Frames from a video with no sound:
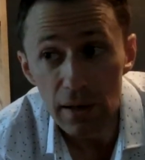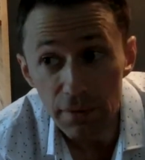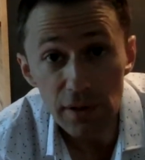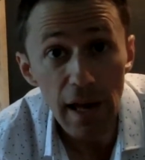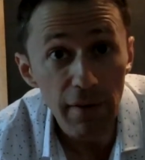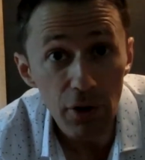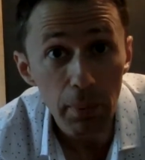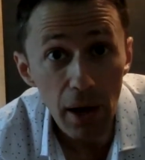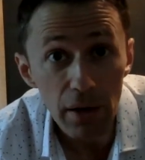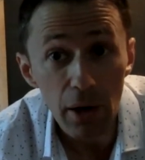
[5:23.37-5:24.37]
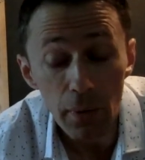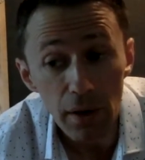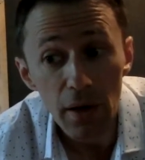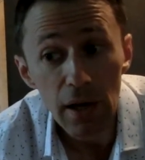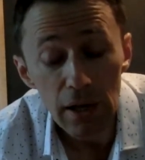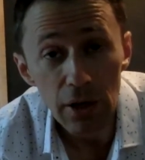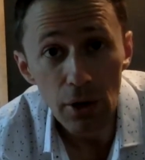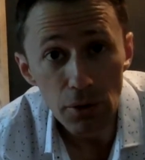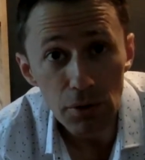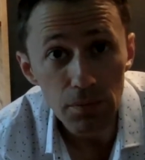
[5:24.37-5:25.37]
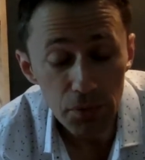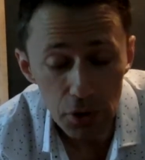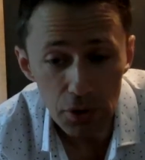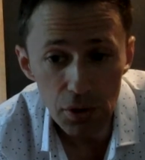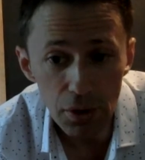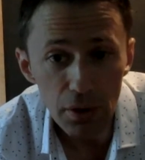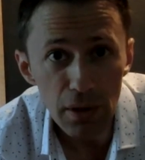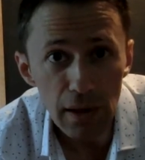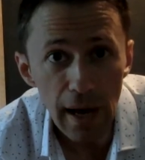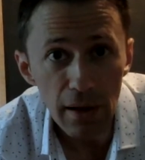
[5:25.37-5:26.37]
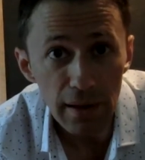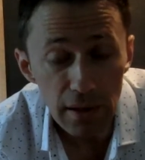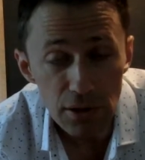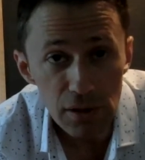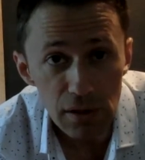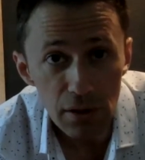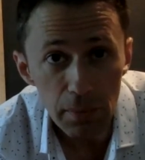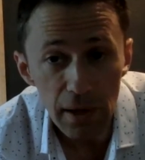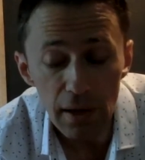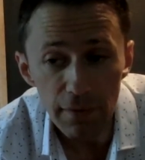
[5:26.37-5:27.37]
If it's a heavier pellet, I want to, you know, turn the dial in just a little bit.